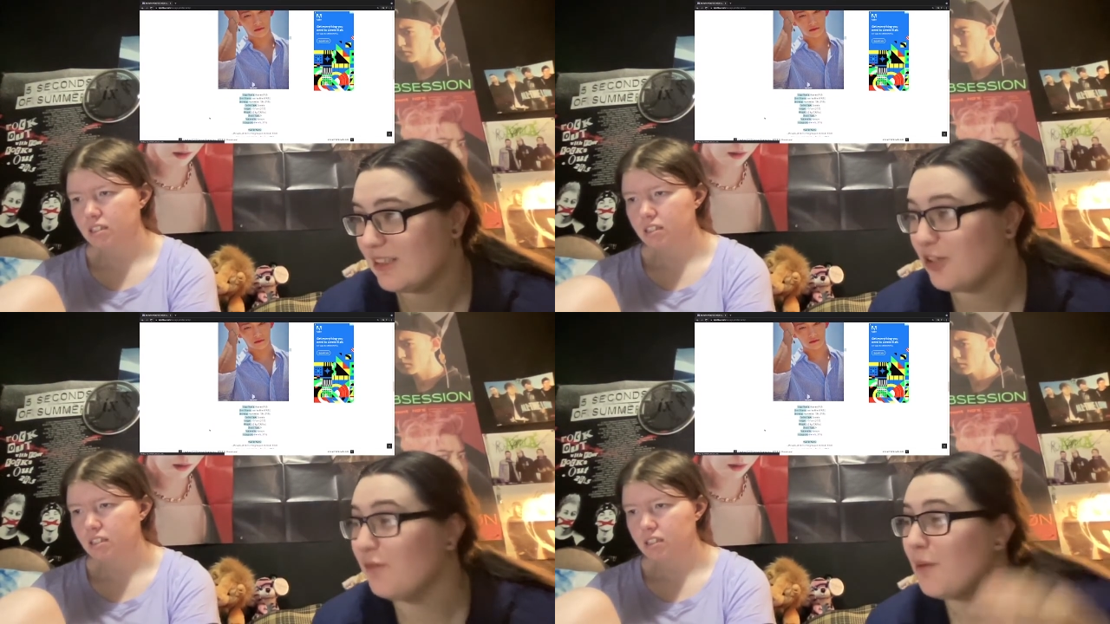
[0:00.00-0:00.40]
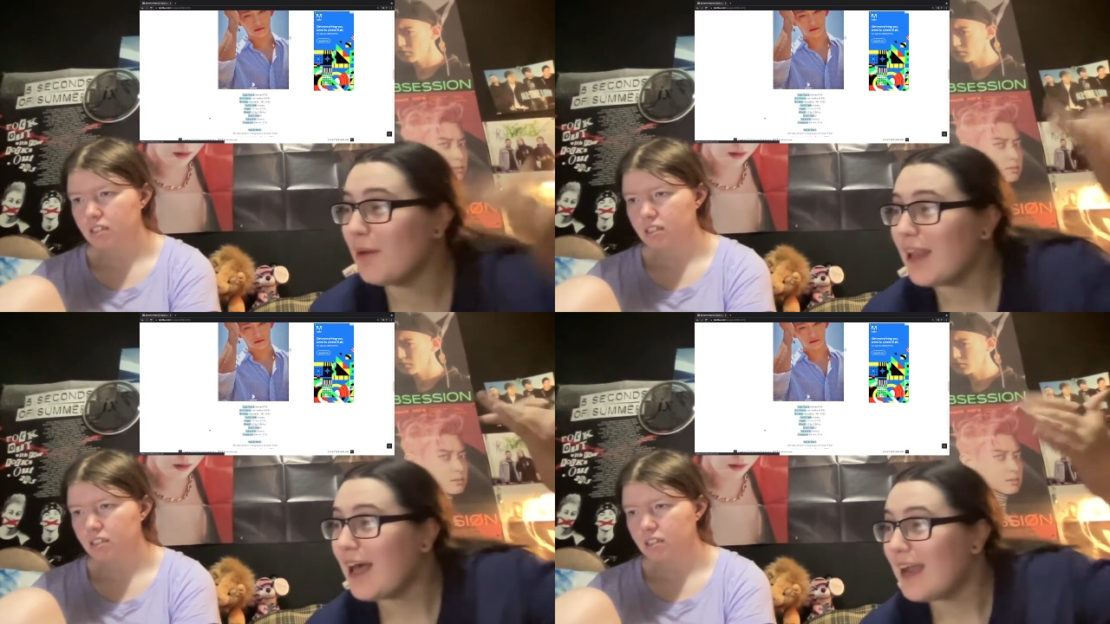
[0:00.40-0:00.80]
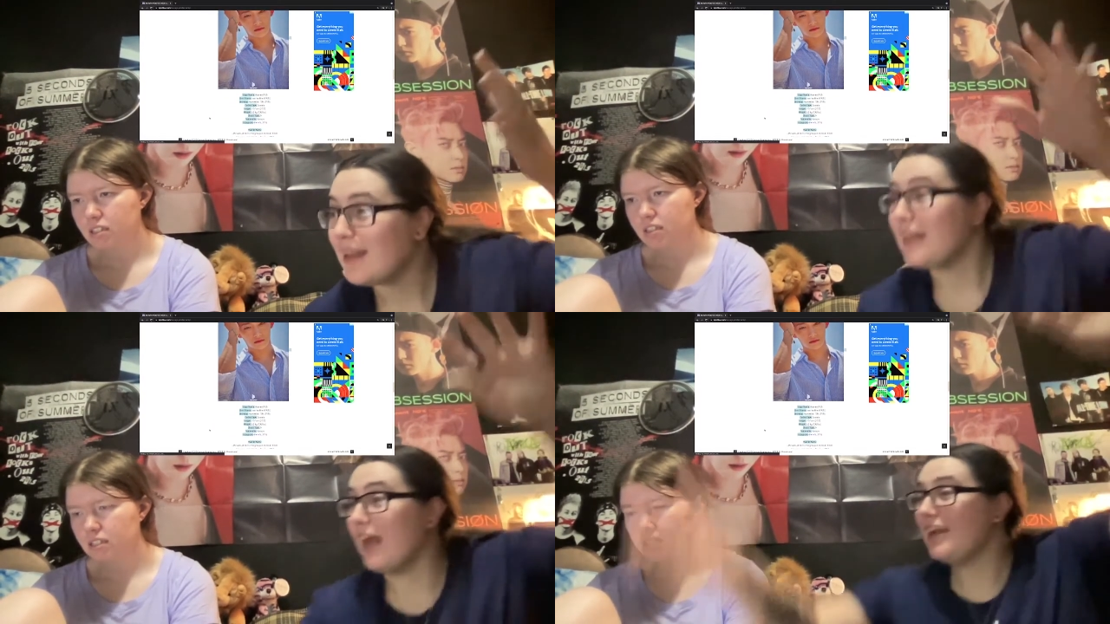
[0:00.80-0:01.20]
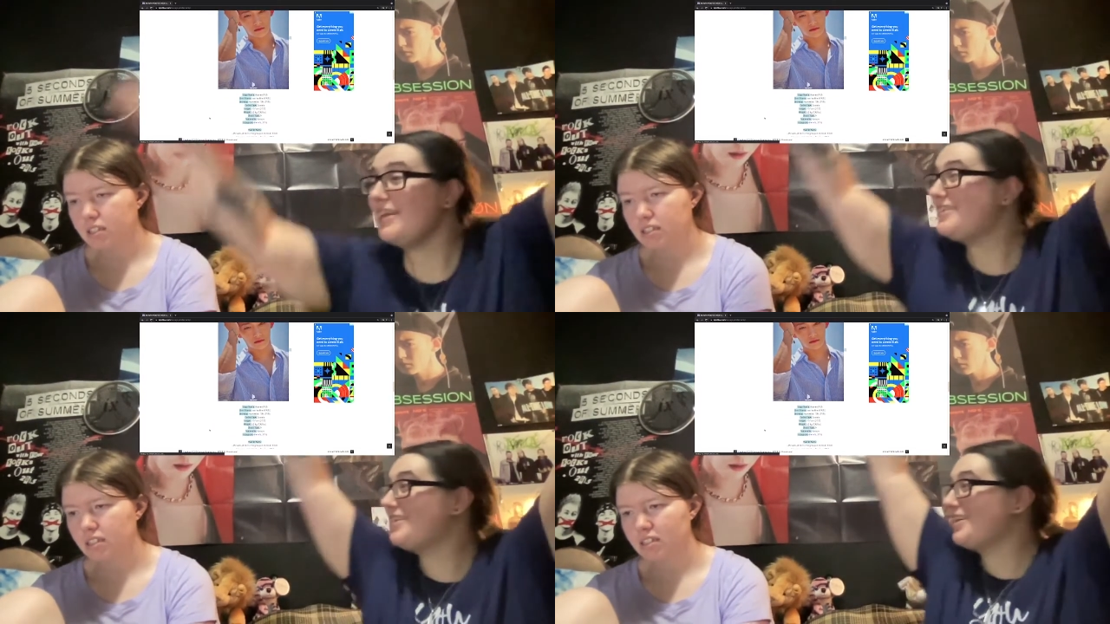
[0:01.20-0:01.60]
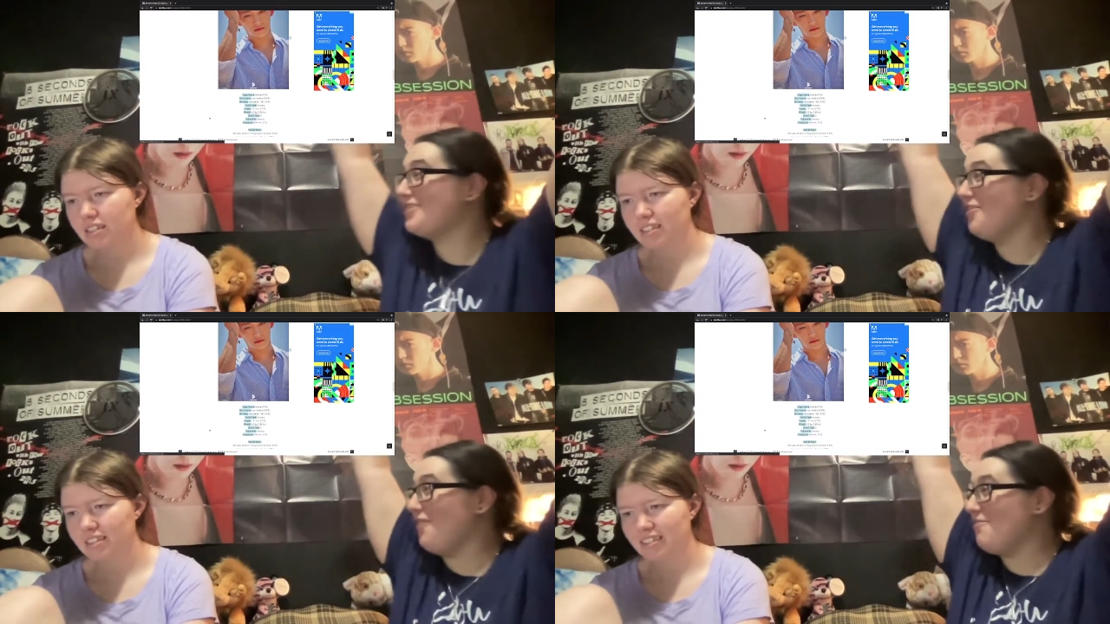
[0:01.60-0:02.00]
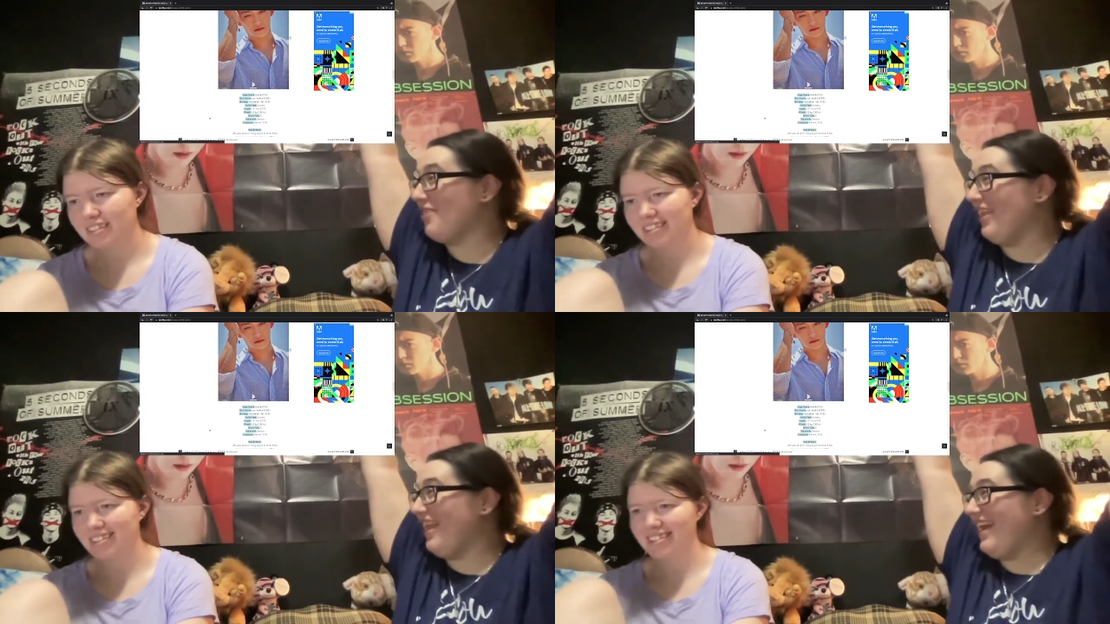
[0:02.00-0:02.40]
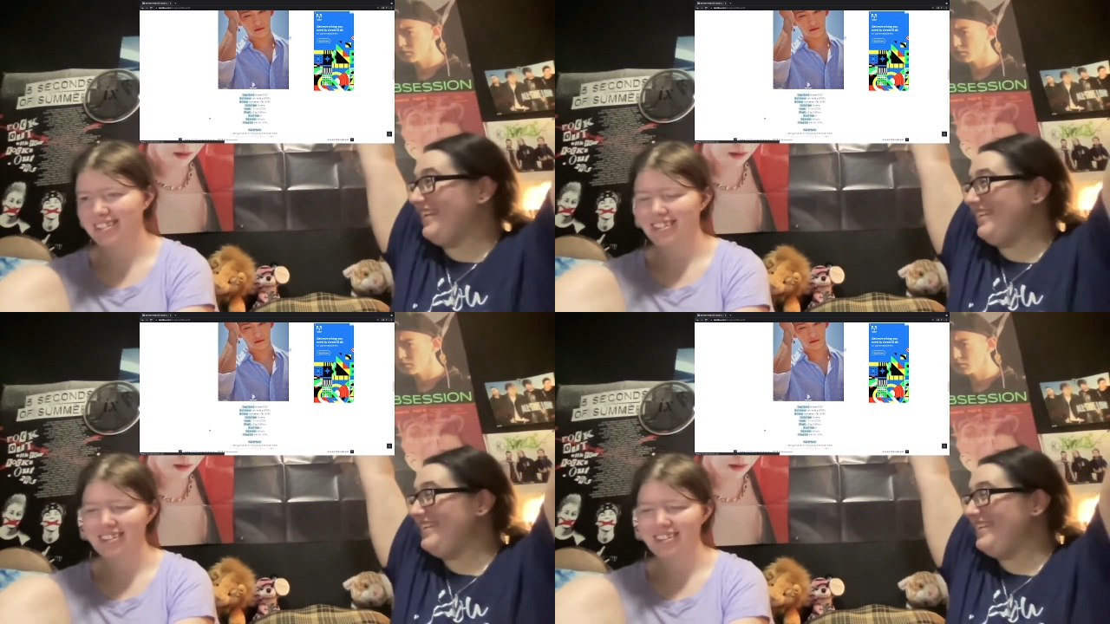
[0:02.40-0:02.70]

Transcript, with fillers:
Speaker 1: November line, 96 November line,